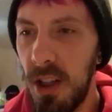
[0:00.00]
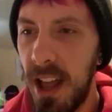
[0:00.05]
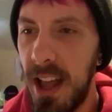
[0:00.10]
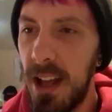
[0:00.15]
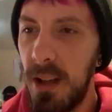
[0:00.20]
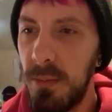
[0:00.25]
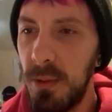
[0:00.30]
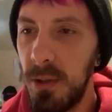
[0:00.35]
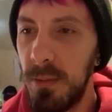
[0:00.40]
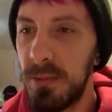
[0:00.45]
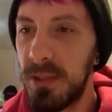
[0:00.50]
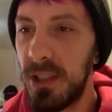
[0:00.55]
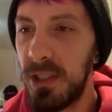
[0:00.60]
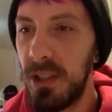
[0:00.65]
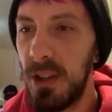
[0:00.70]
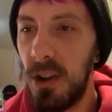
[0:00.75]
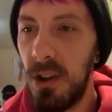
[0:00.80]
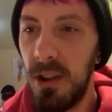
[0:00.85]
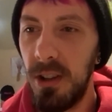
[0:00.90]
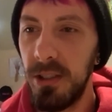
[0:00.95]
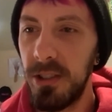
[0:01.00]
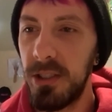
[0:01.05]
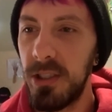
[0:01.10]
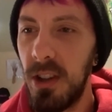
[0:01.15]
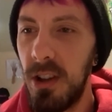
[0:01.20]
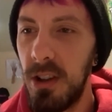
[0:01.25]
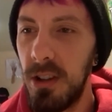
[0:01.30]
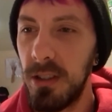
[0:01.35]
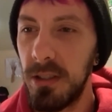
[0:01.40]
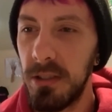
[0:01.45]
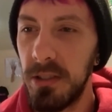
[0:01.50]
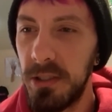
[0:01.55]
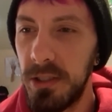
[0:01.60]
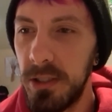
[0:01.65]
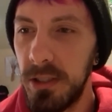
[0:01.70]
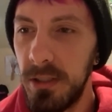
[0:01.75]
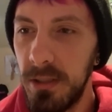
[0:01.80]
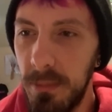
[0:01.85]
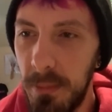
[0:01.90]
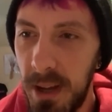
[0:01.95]
of get into and all songs
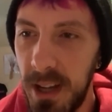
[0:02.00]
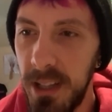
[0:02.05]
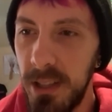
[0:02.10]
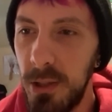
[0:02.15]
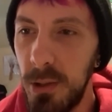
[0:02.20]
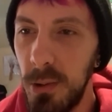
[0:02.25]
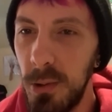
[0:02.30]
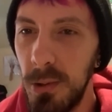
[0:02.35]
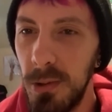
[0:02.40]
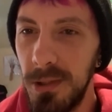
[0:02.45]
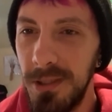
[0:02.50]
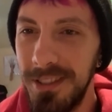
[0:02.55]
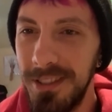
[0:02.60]
by Tool.